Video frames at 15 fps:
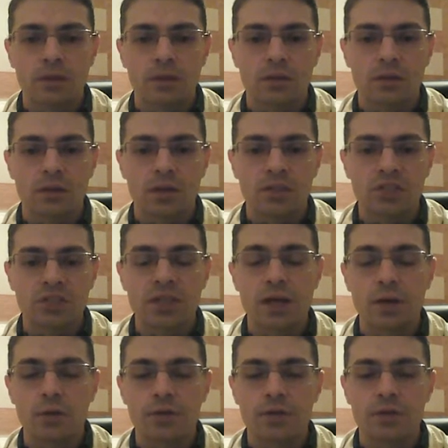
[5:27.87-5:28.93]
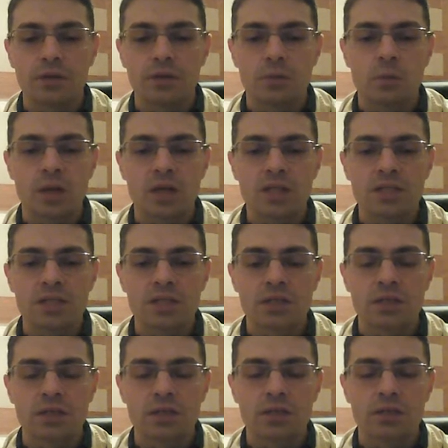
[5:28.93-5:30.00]
And now the white's
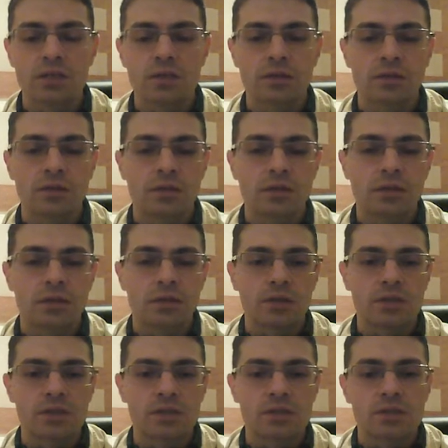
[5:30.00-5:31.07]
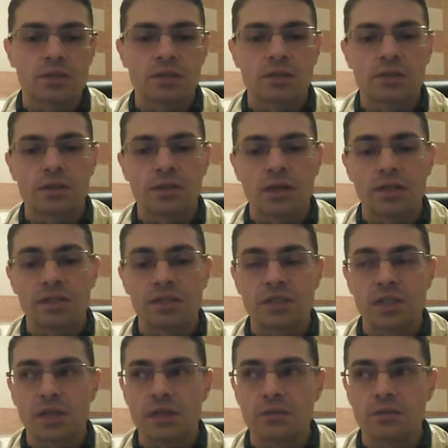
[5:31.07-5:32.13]
king is
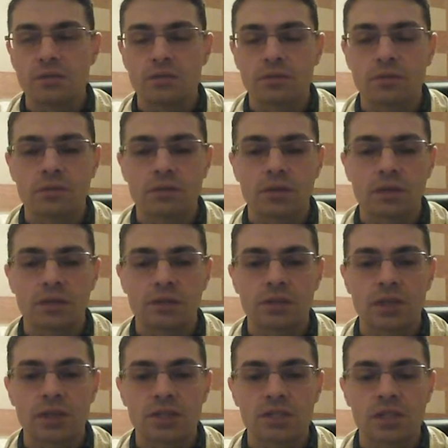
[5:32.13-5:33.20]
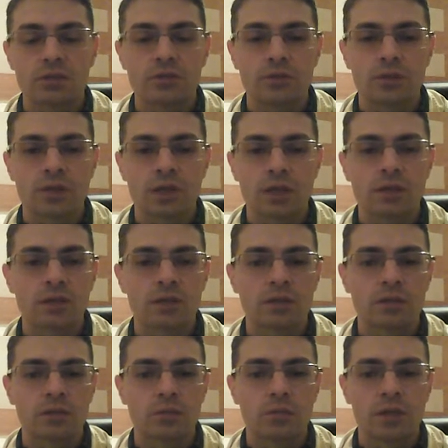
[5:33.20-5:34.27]
unsafe and gets under attack.
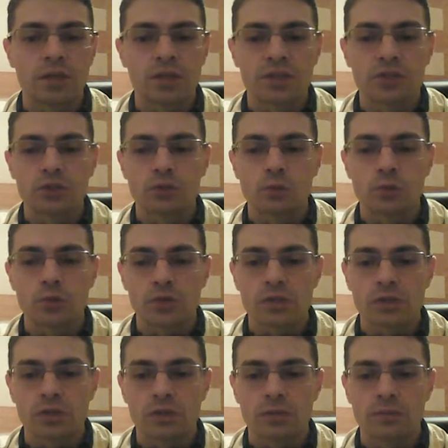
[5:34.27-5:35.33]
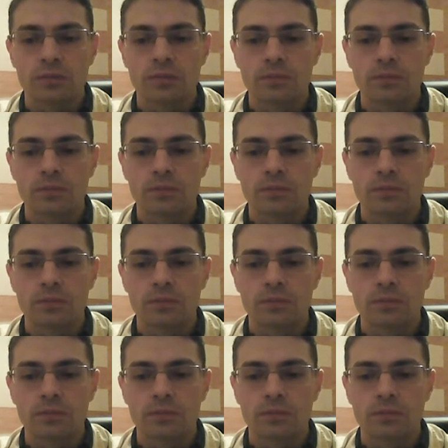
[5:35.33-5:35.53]
Black is not worse here.